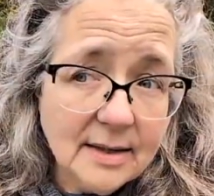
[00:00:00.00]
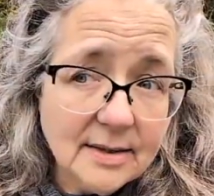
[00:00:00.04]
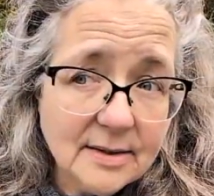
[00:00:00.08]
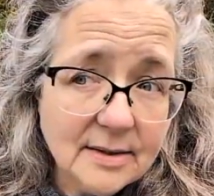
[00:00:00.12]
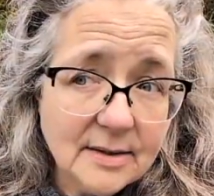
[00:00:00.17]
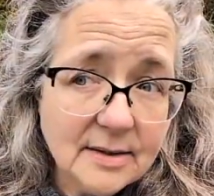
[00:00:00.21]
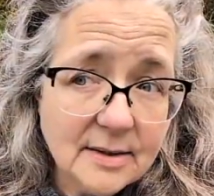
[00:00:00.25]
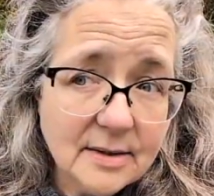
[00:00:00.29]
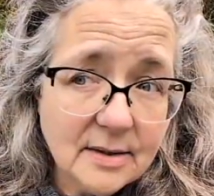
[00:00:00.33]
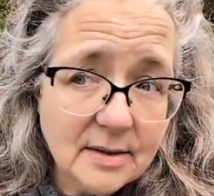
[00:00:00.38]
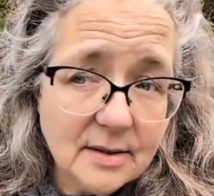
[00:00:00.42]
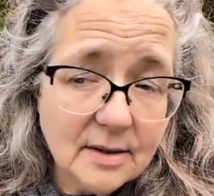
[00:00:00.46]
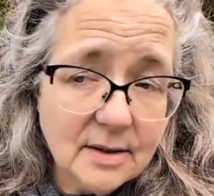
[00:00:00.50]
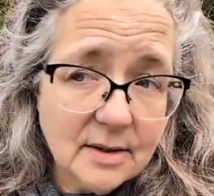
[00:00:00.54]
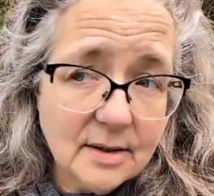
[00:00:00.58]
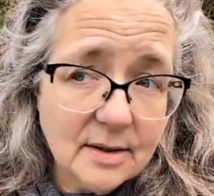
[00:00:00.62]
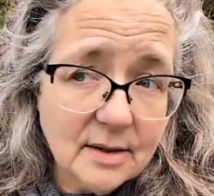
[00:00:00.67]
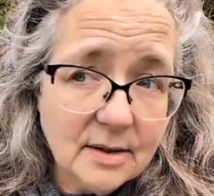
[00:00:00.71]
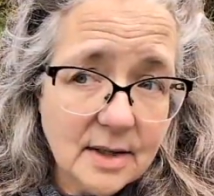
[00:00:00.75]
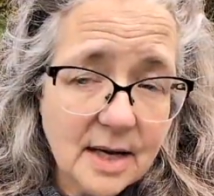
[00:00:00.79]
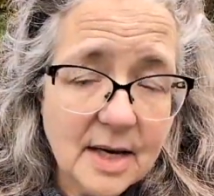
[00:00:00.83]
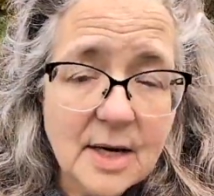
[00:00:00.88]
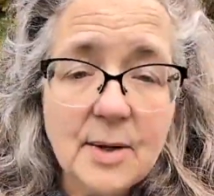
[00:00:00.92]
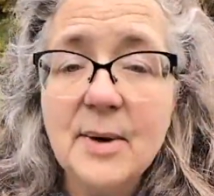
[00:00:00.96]
it's,
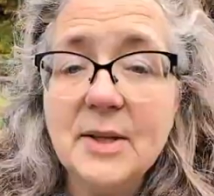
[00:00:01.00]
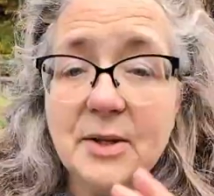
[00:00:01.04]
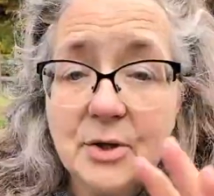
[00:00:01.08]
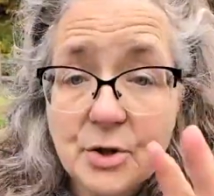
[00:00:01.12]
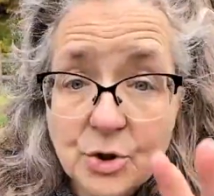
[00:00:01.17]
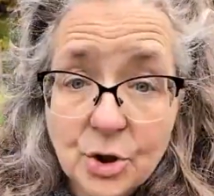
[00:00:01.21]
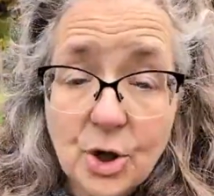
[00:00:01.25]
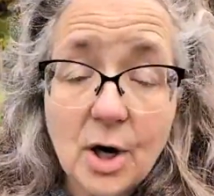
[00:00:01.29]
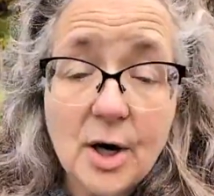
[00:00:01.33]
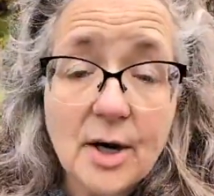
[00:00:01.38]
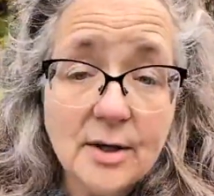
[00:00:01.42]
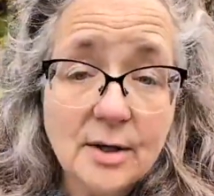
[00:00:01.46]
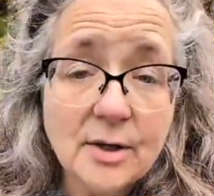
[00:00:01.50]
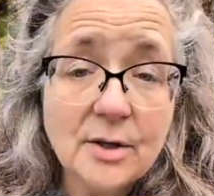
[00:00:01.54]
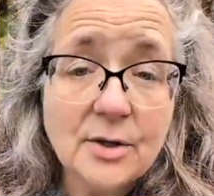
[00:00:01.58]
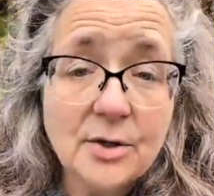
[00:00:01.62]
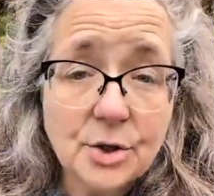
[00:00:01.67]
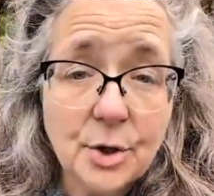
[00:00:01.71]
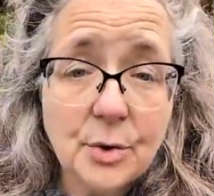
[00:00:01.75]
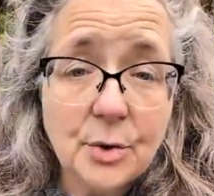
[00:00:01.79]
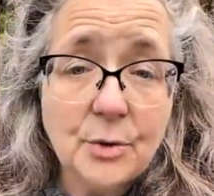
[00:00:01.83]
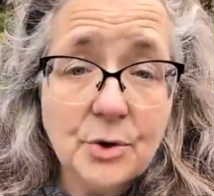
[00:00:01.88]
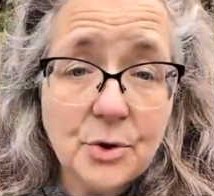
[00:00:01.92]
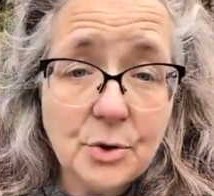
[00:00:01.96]
anyway, the
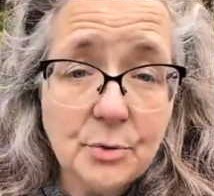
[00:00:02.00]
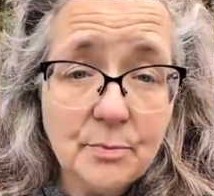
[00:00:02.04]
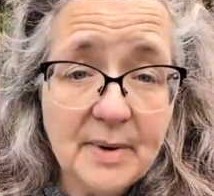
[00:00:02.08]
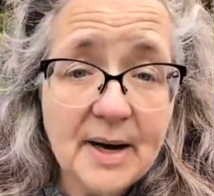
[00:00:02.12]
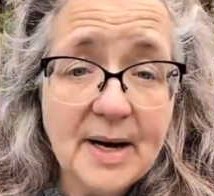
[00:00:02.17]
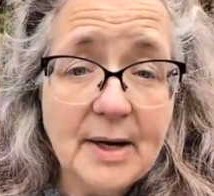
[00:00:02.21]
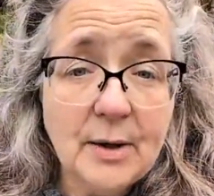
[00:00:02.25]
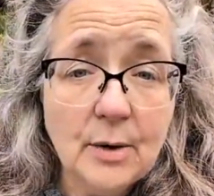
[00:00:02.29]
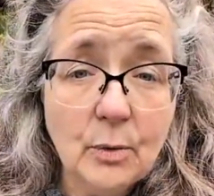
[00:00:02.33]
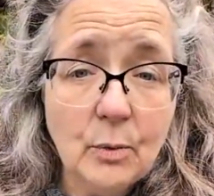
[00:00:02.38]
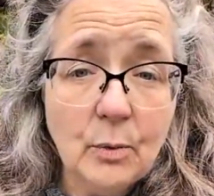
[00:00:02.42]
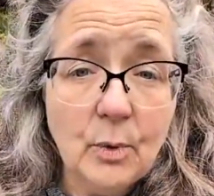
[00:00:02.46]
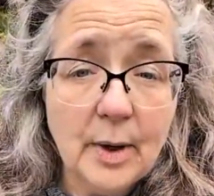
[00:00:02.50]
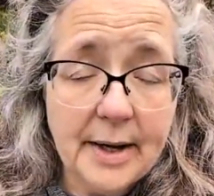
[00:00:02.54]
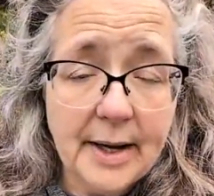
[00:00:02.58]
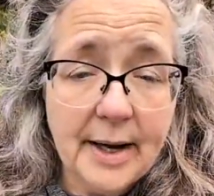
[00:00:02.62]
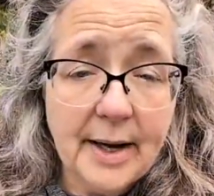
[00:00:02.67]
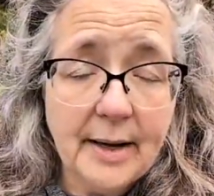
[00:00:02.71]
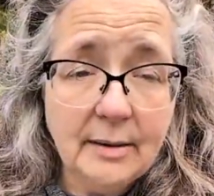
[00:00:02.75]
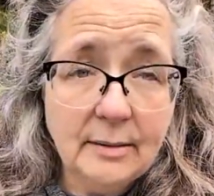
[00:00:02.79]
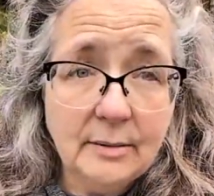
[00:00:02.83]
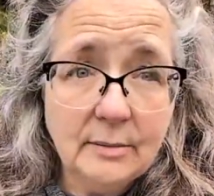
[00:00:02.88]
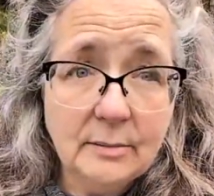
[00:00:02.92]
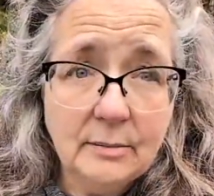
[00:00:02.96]
chart shows you better
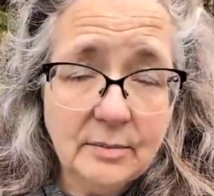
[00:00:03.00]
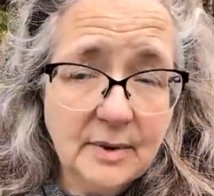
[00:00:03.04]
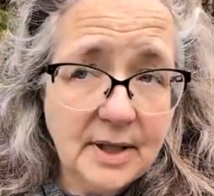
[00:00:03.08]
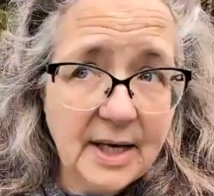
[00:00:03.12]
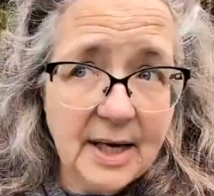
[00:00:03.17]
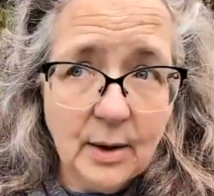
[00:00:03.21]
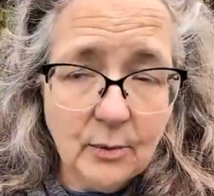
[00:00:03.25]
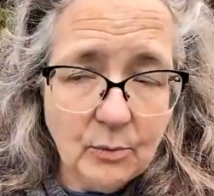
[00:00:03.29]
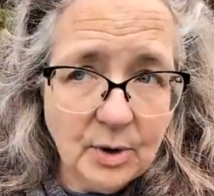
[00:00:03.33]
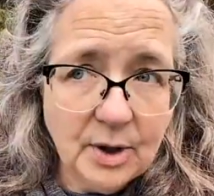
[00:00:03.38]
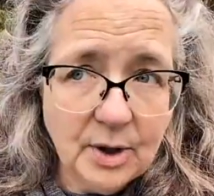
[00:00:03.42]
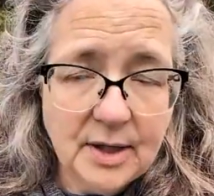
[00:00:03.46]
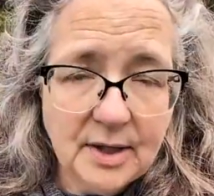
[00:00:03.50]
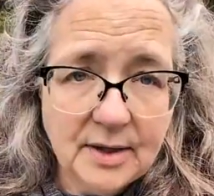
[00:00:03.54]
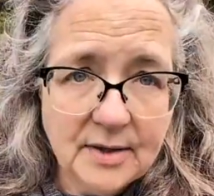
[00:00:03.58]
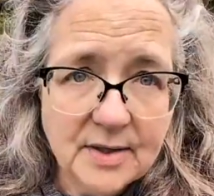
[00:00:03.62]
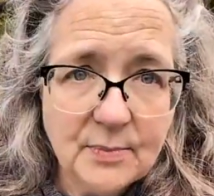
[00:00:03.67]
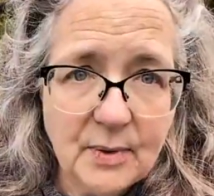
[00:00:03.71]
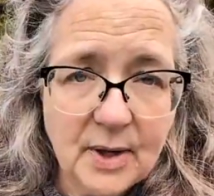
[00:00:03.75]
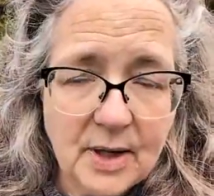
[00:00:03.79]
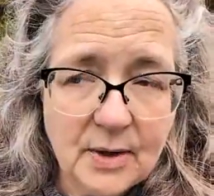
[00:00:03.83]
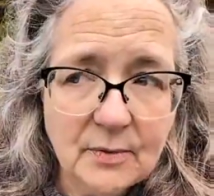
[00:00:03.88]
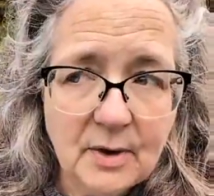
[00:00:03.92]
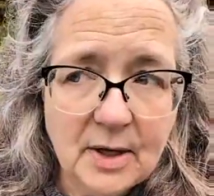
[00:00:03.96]
what I can't
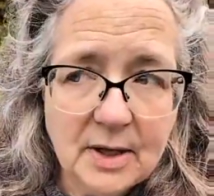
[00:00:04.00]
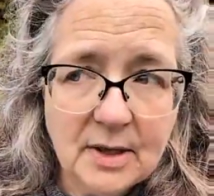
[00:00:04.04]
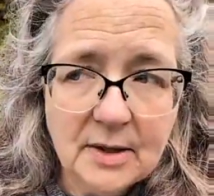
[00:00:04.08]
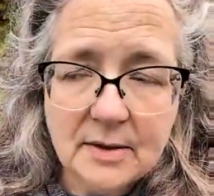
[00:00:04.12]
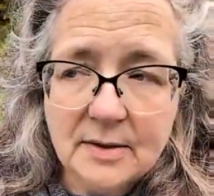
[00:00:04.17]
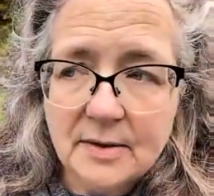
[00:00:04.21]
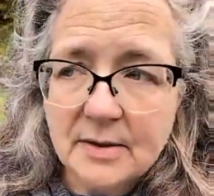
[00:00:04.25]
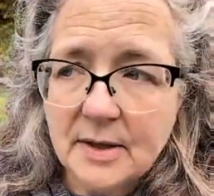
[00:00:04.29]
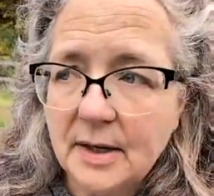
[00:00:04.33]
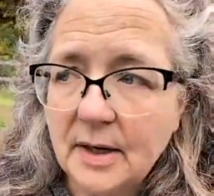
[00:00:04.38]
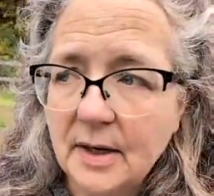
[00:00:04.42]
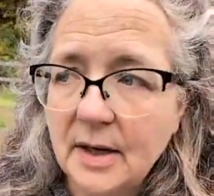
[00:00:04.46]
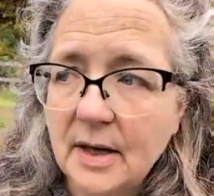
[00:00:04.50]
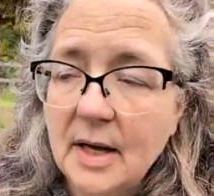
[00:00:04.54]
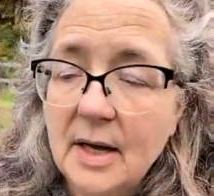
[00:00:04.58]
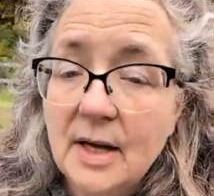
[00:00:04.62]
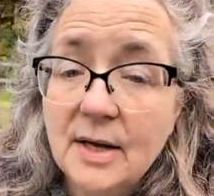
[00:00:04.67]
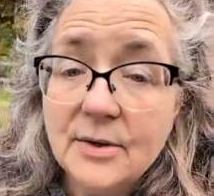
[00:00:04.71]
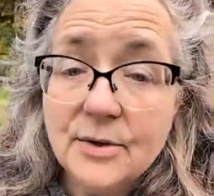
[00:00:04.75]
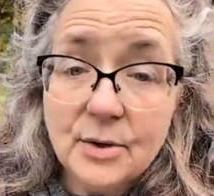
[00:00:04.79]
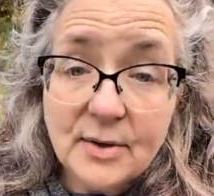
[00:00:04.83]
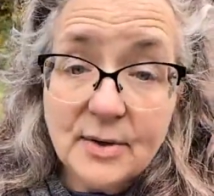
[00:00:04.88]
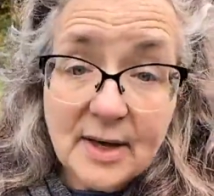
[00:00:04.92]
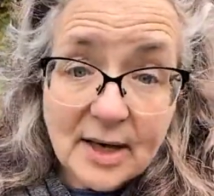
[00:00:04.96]
really explain right this
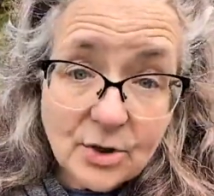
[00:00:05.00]
second.